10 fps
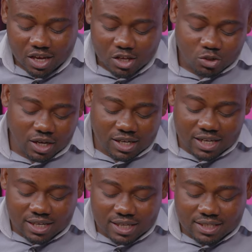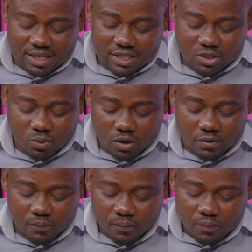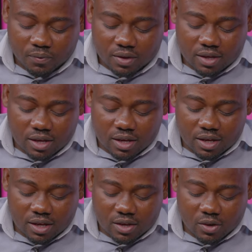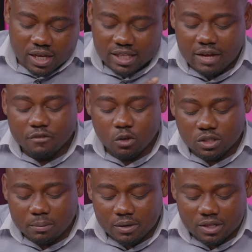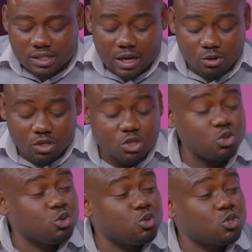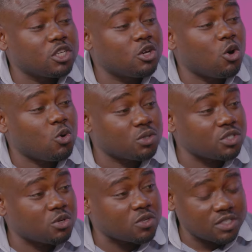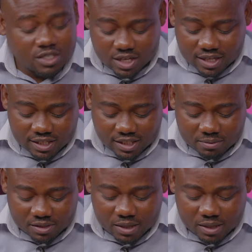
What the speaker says: So let's take this one. Okay, I think I've talked about that. How long it took you to take all these courses at the same time?